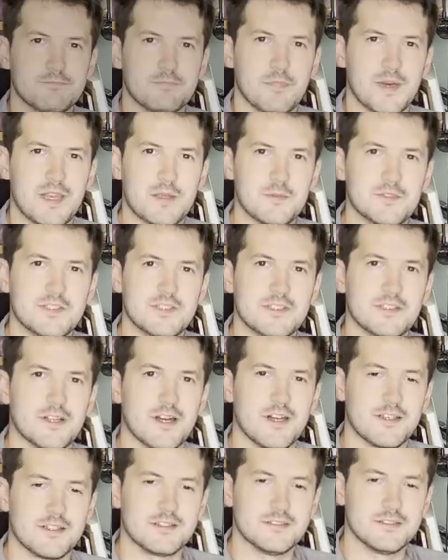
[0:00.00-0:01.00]
My name's Neil
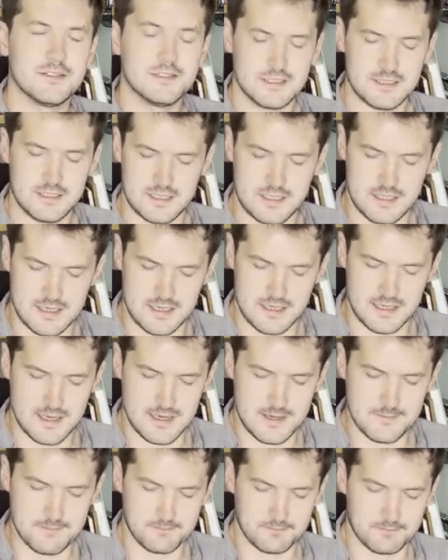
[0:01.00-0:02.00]
Cunning,
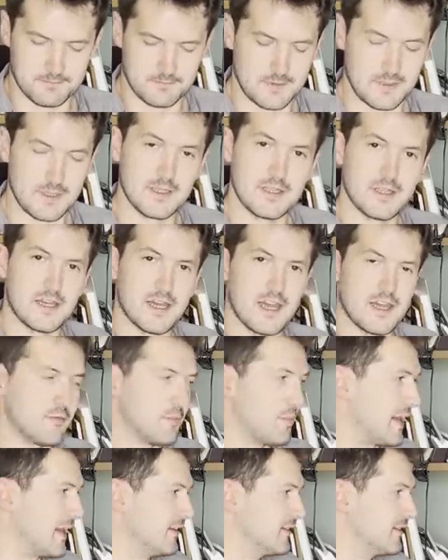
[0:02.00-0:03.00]
and I'm
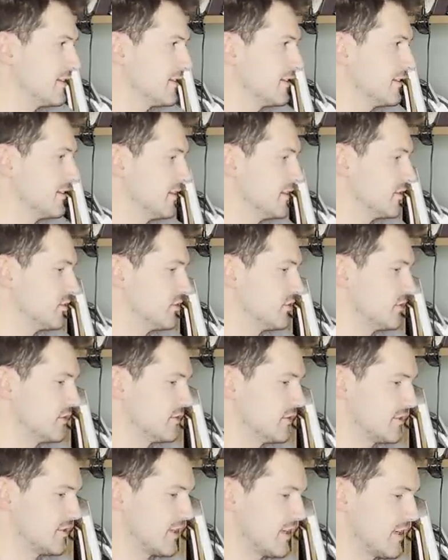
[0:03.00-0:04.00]
painting in this
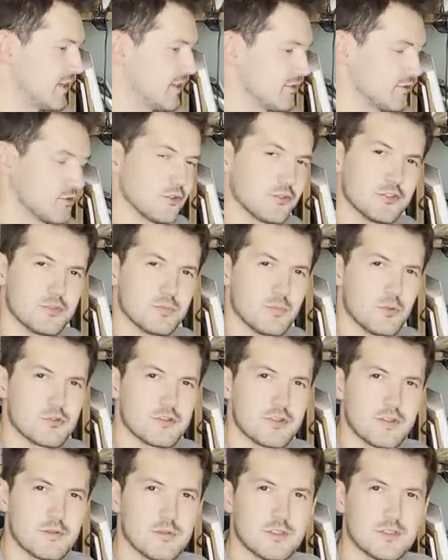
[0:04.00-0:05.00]
year's Scottish
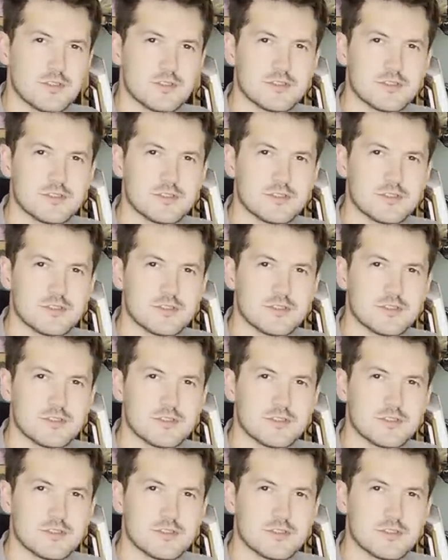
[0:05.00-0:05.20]
Portrait Awards.